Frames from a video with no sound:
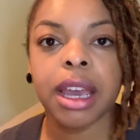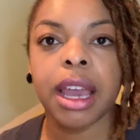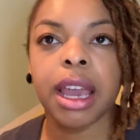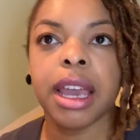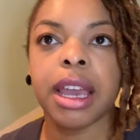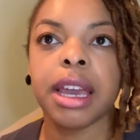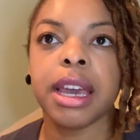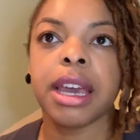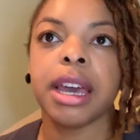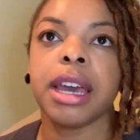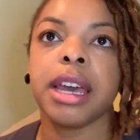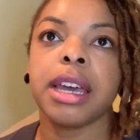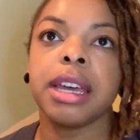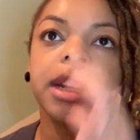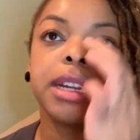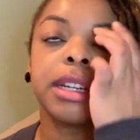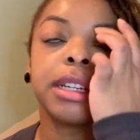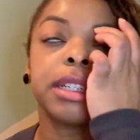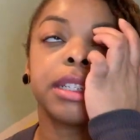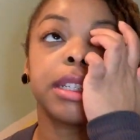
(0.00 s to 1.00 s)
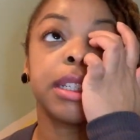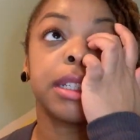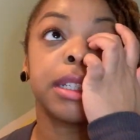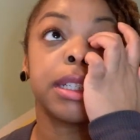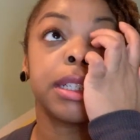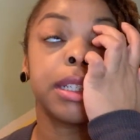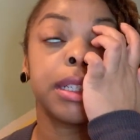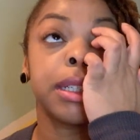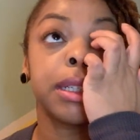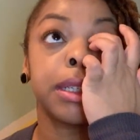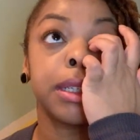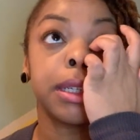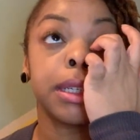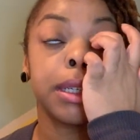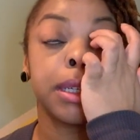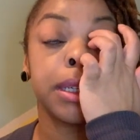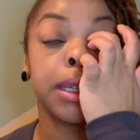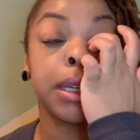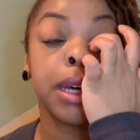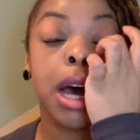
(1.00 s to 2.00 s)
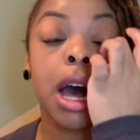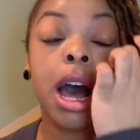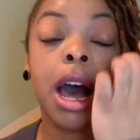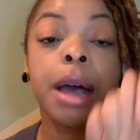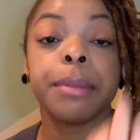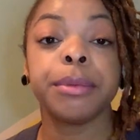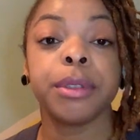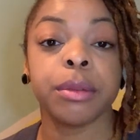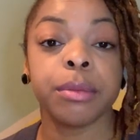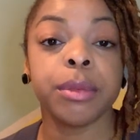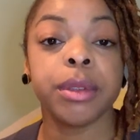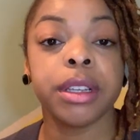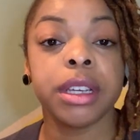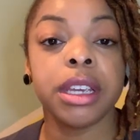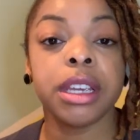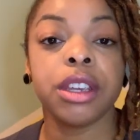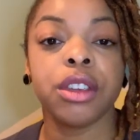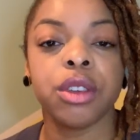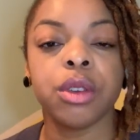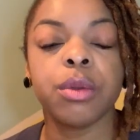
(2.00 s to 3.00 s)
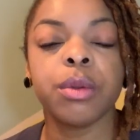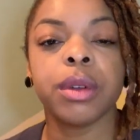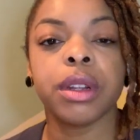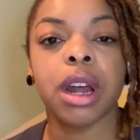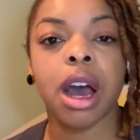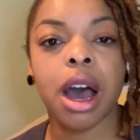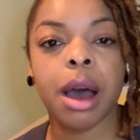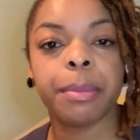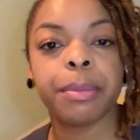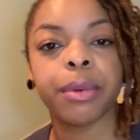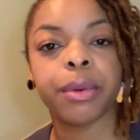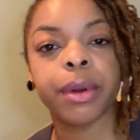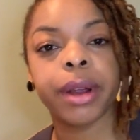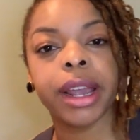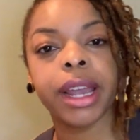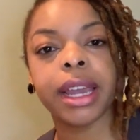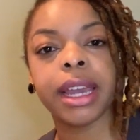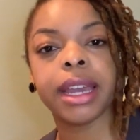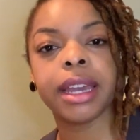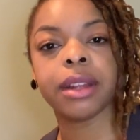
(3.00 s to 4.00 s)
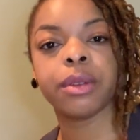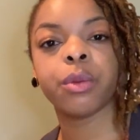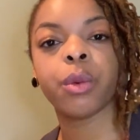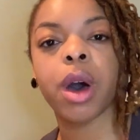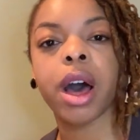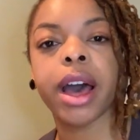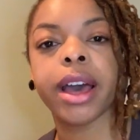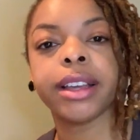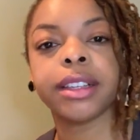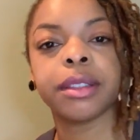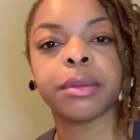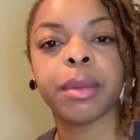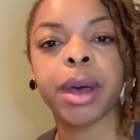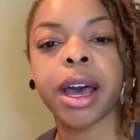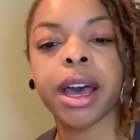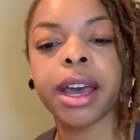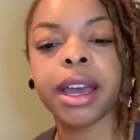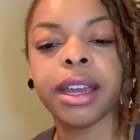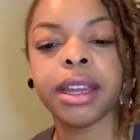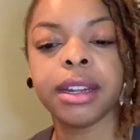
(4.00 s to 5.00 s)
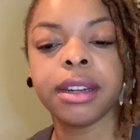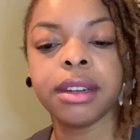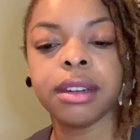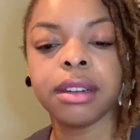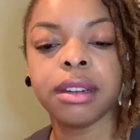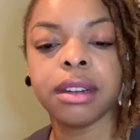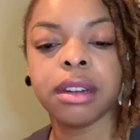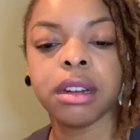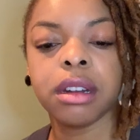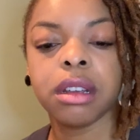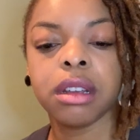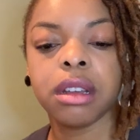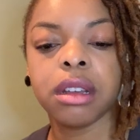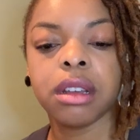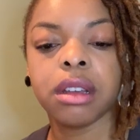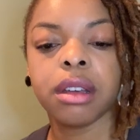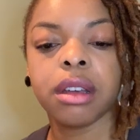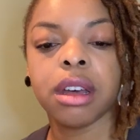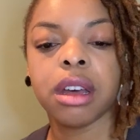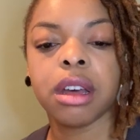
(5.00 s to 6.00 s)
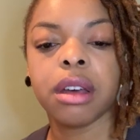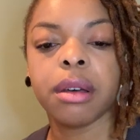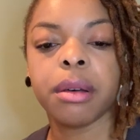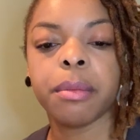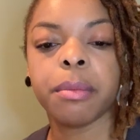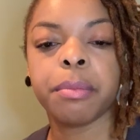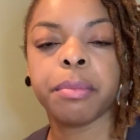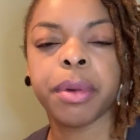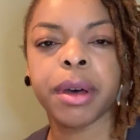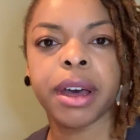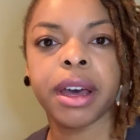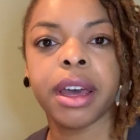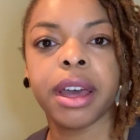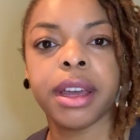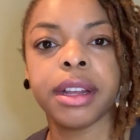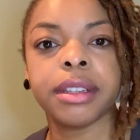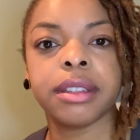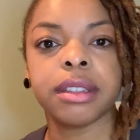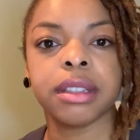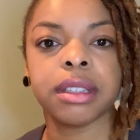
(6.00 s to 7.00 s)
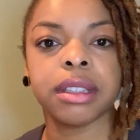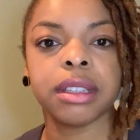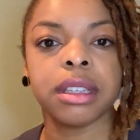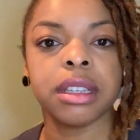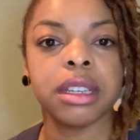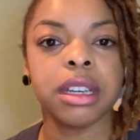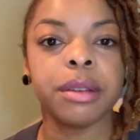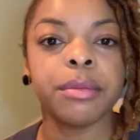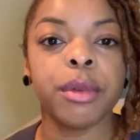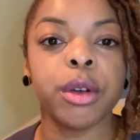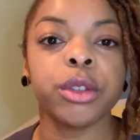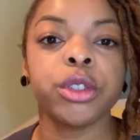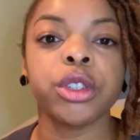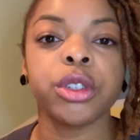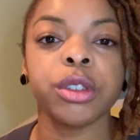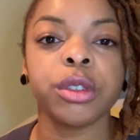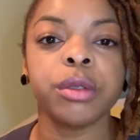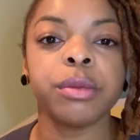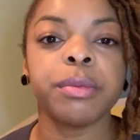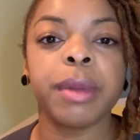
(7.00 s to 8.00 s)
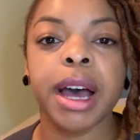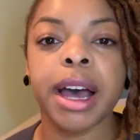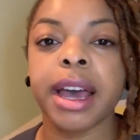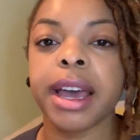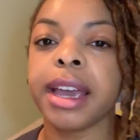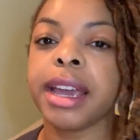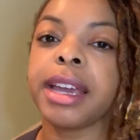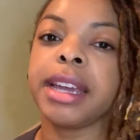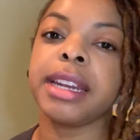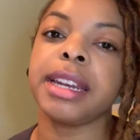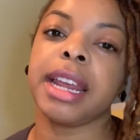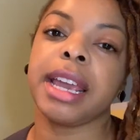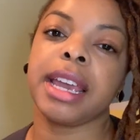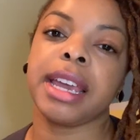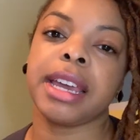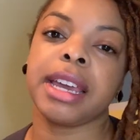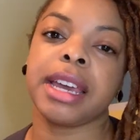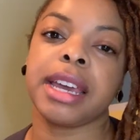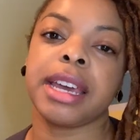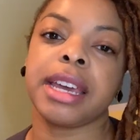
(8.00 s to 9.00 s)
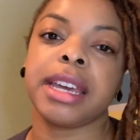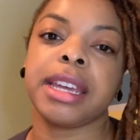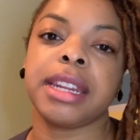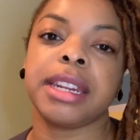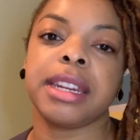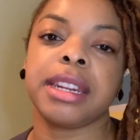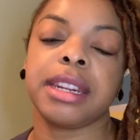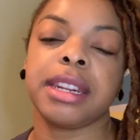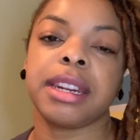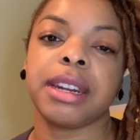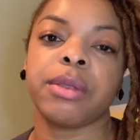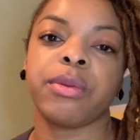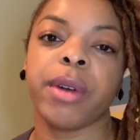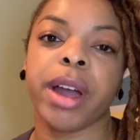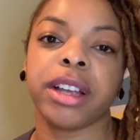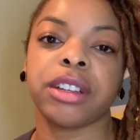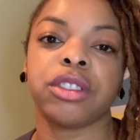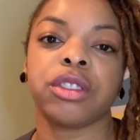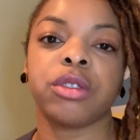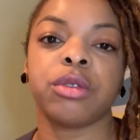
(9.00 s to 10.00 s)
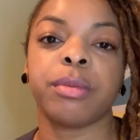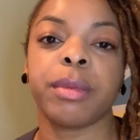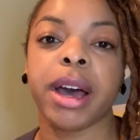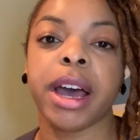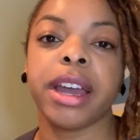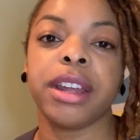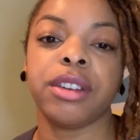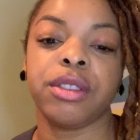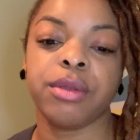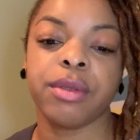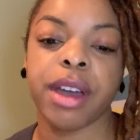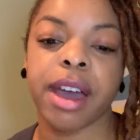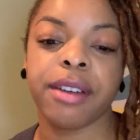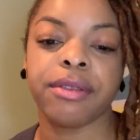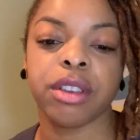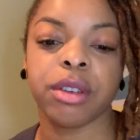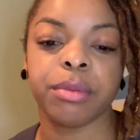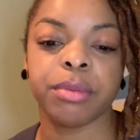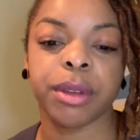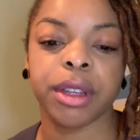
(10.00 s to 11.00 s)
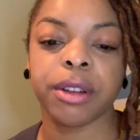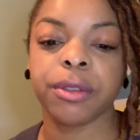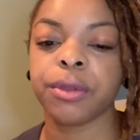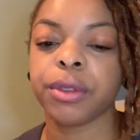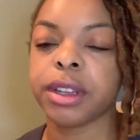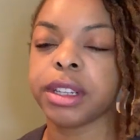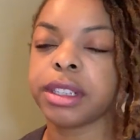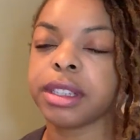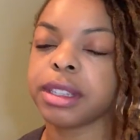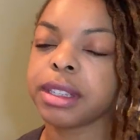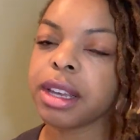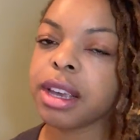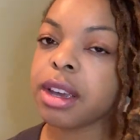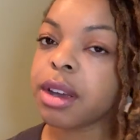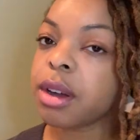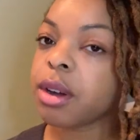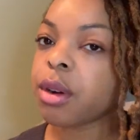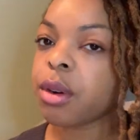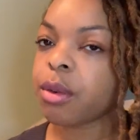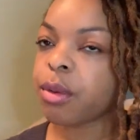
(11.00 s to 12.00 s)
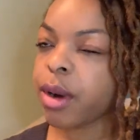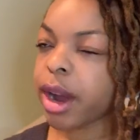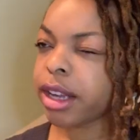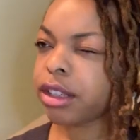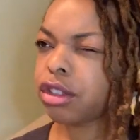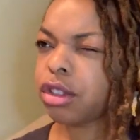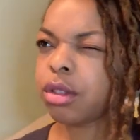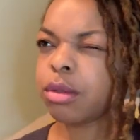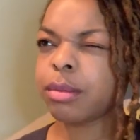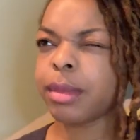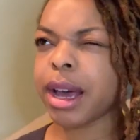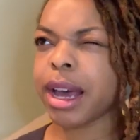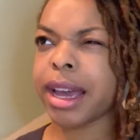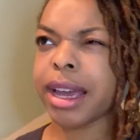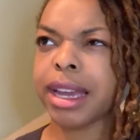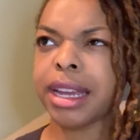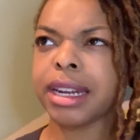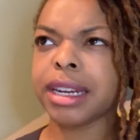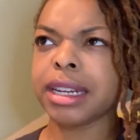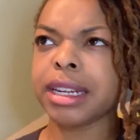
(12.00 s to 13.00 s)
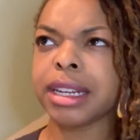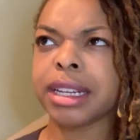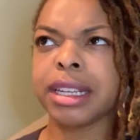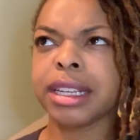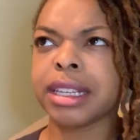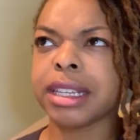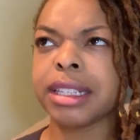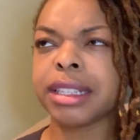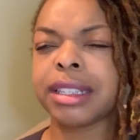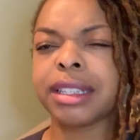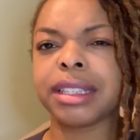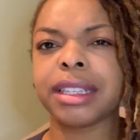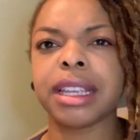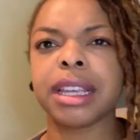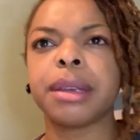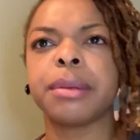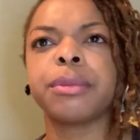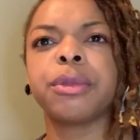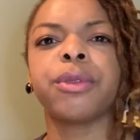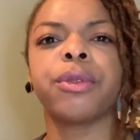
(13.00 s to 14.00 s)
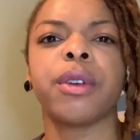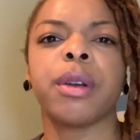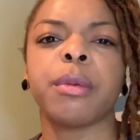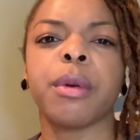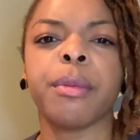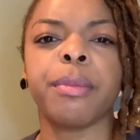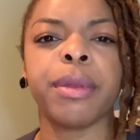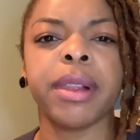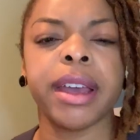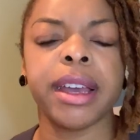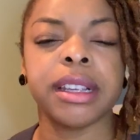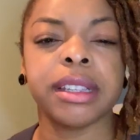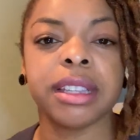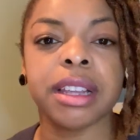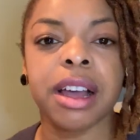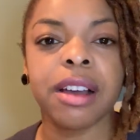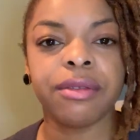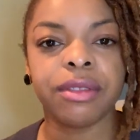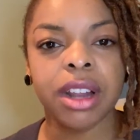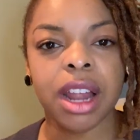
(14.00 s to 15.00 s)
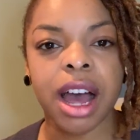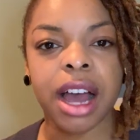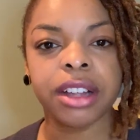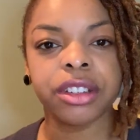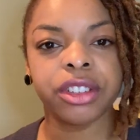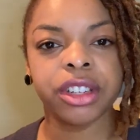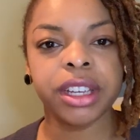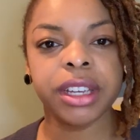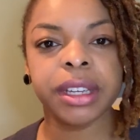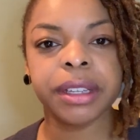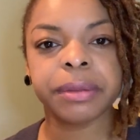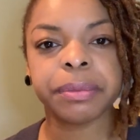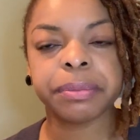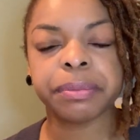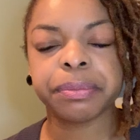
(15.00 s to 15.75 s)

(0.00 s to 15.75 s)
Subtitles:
And optimally, you would operate in wise mind, but emotion mind and rational mind do have their benefits. Rational mind stems from a place of logic